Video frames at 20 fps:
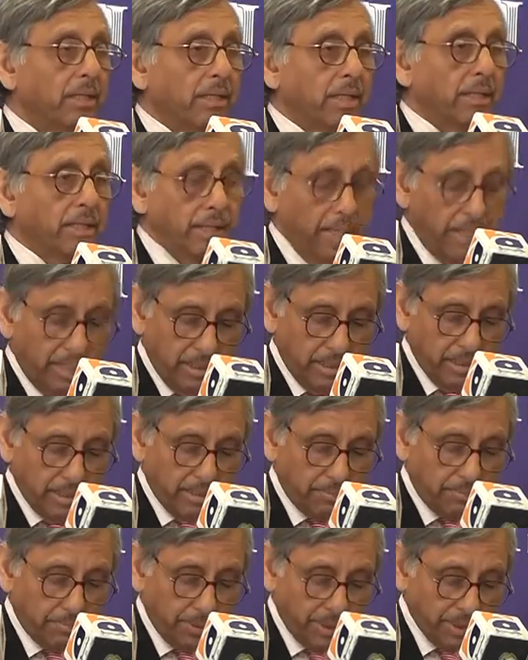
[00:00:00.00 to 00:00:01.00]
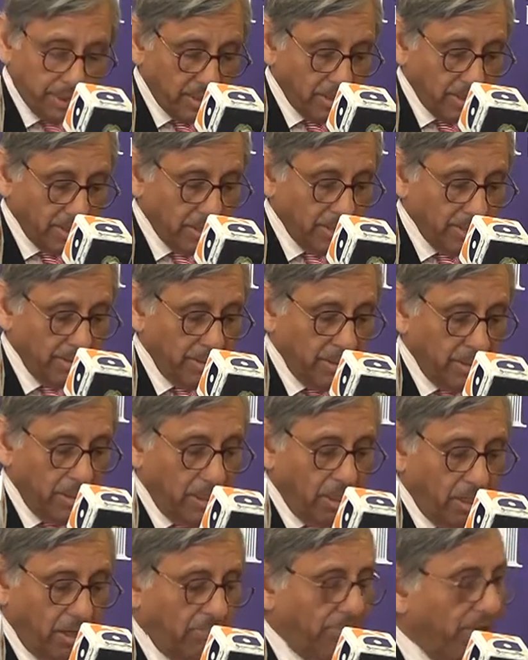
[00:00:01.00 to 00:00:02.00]
than there is at present
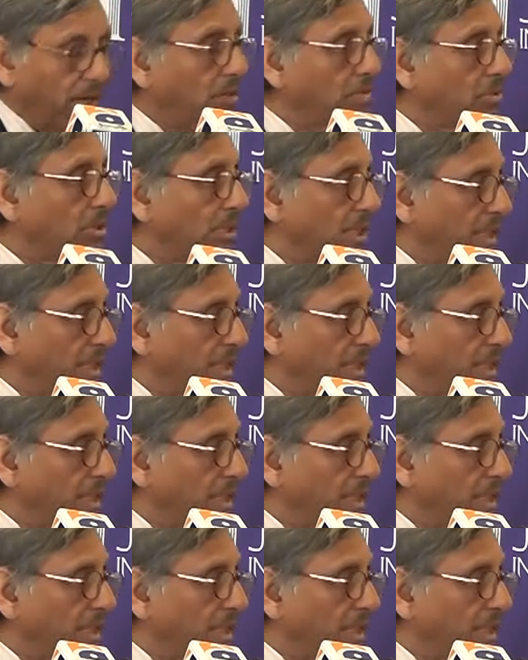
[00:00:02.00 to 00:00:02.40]
of how